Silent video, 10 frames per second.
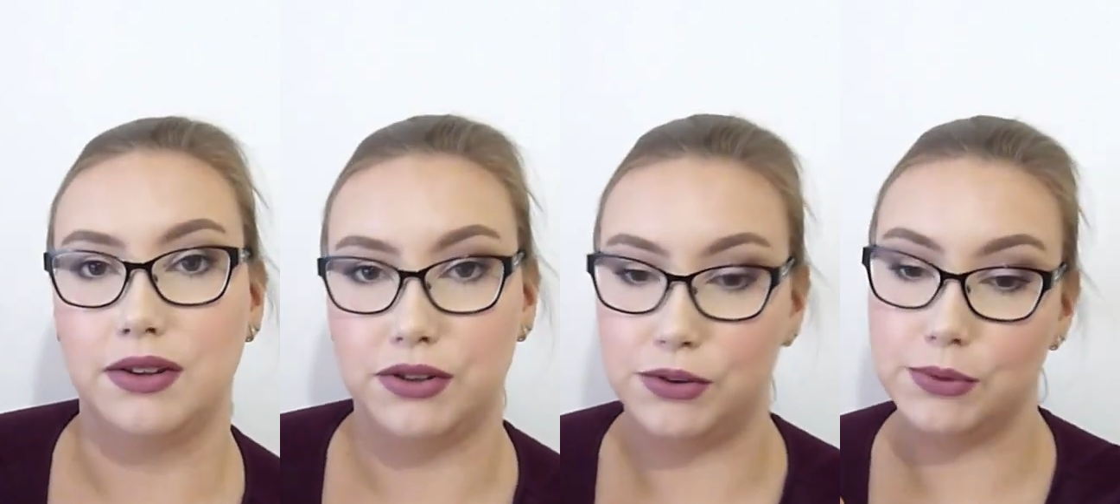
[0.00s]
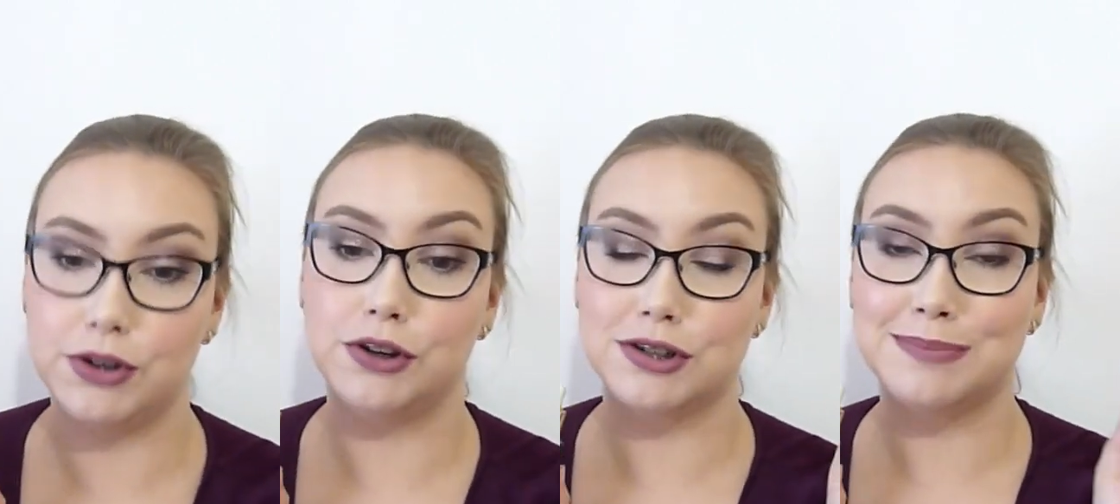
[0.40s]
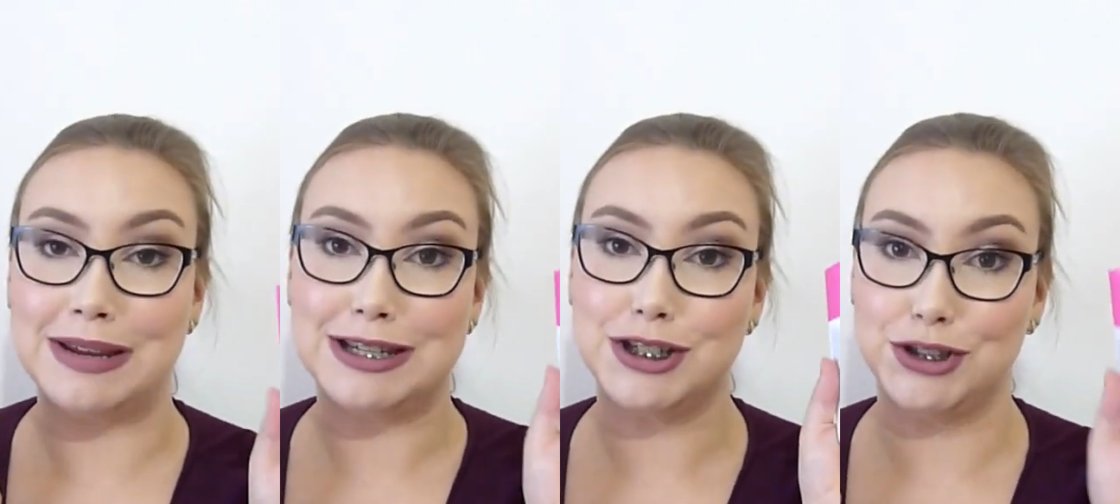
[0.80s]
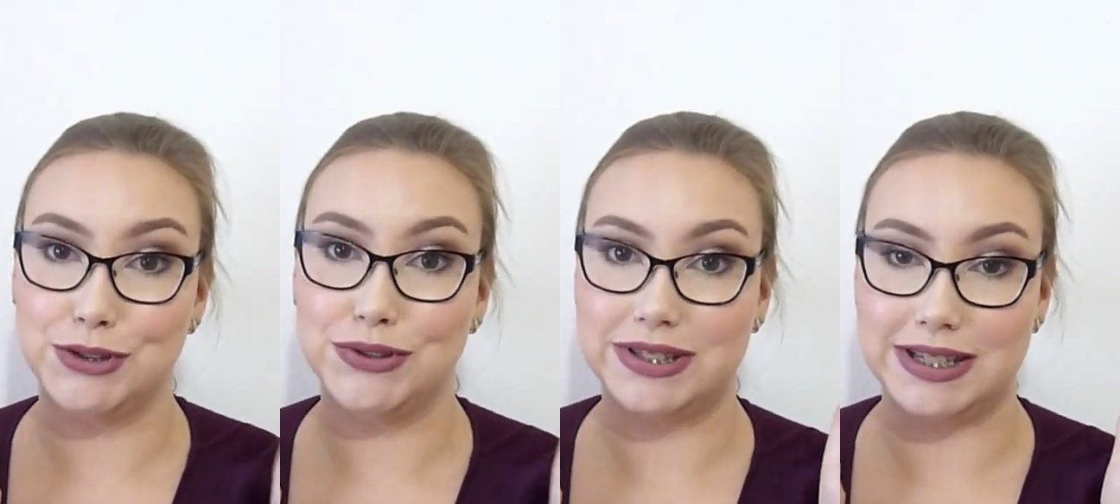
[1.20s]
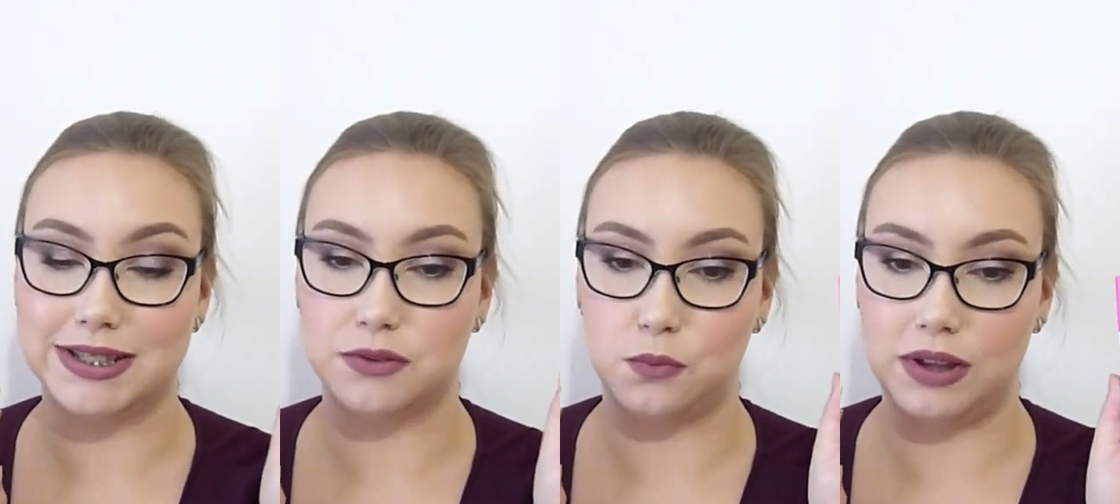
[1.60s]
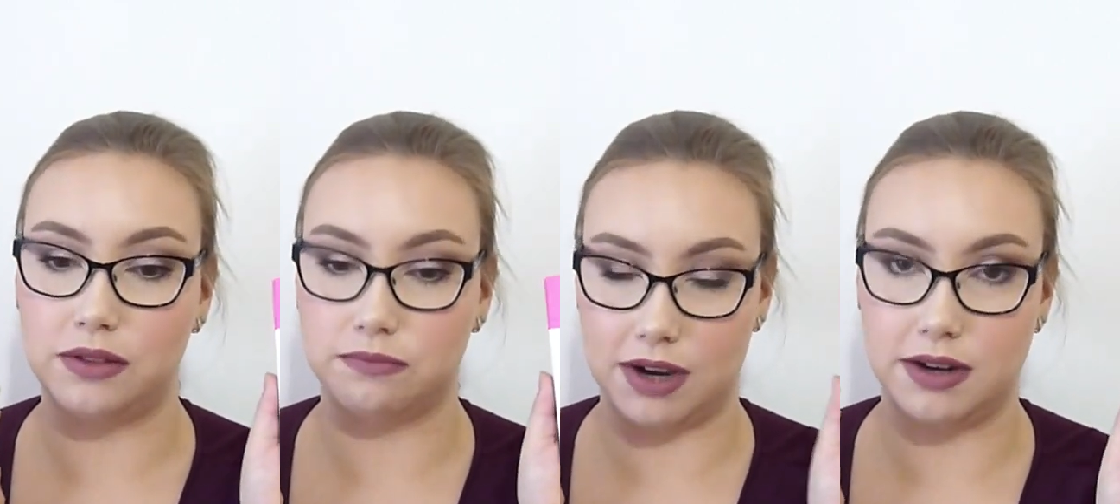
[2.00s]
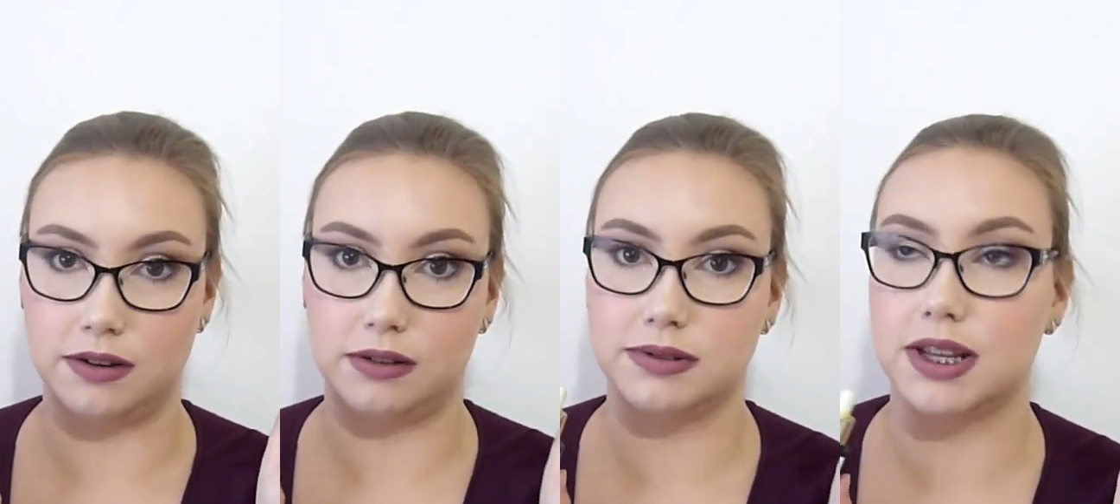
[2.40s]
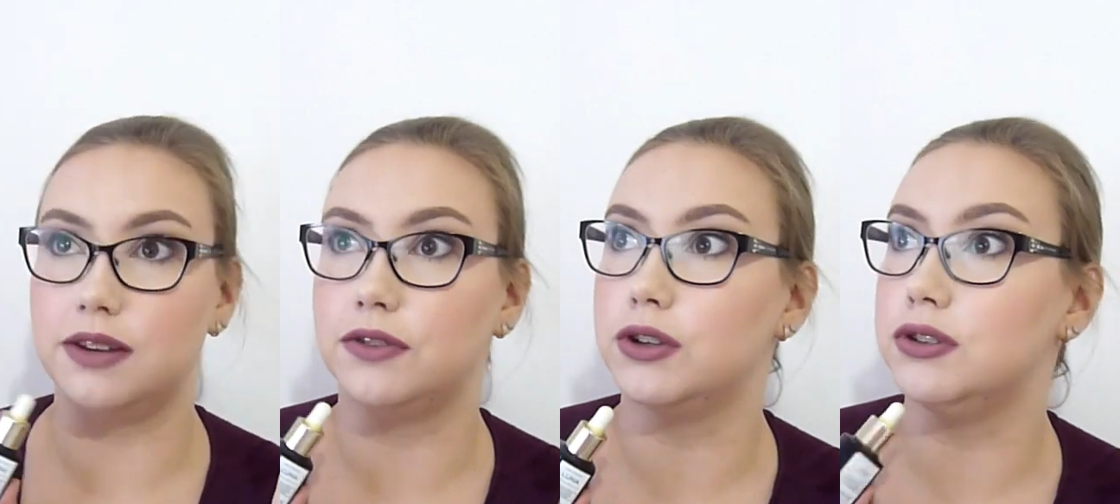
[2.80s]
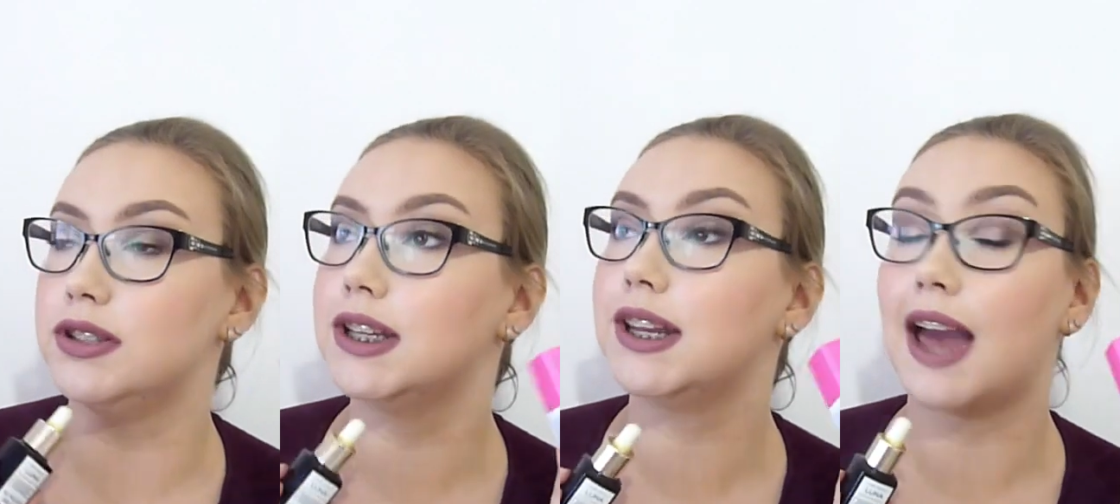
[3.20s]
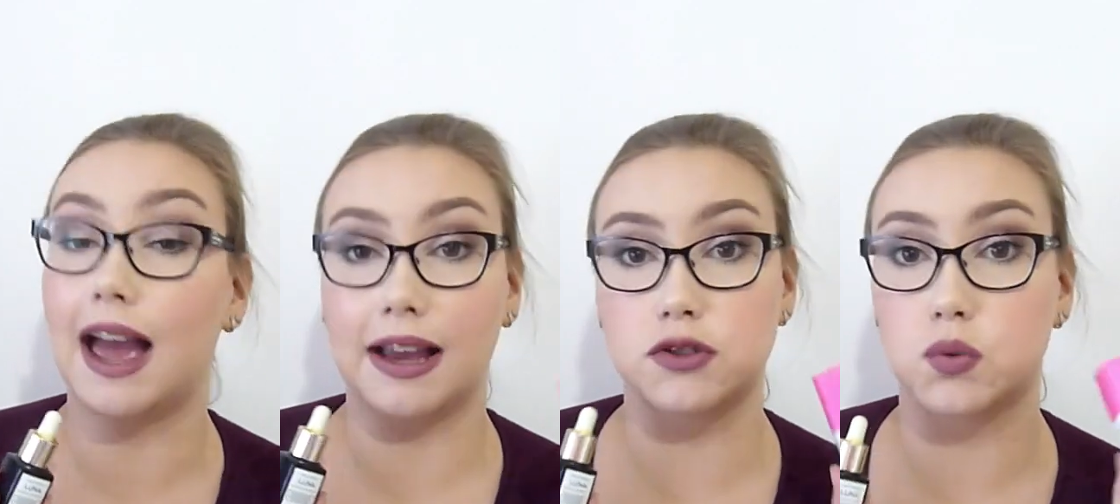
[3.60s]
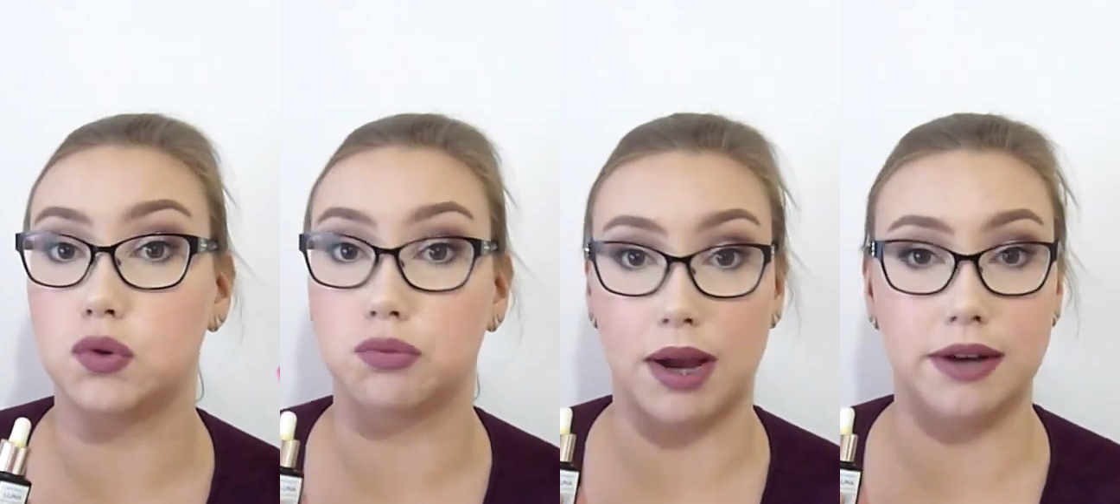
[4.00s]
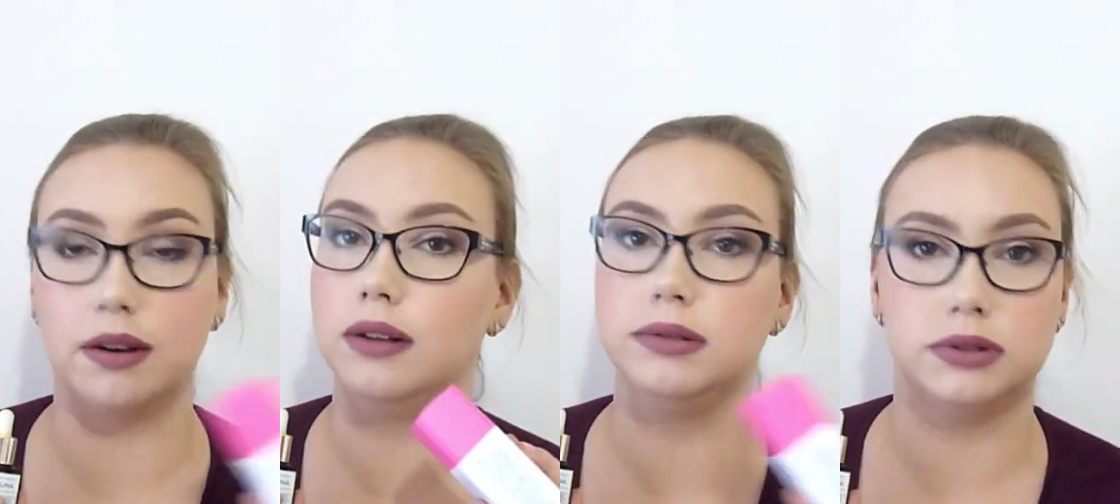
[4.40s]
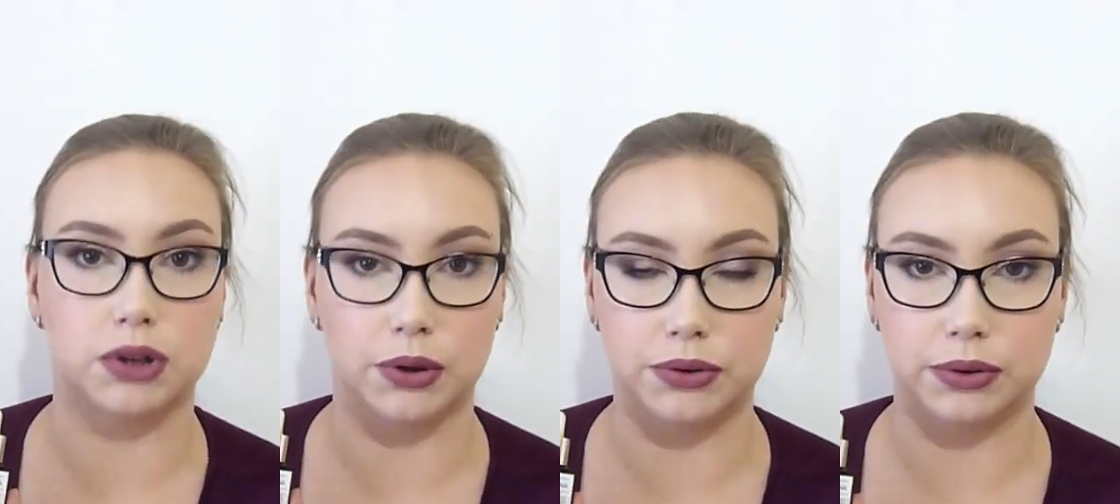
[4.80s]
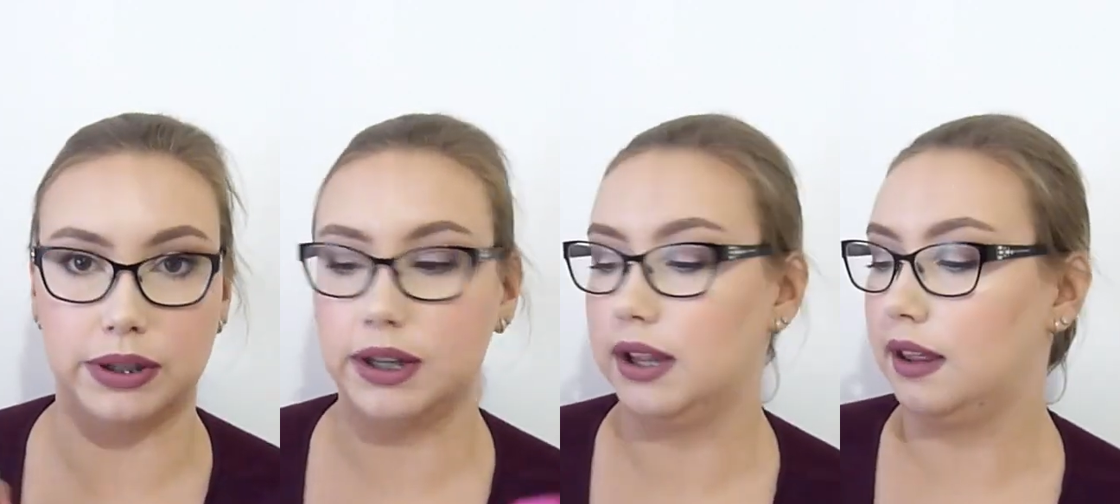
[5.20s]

You are not meant to use this with retinols, and if you're using an actual retinol, don't do it.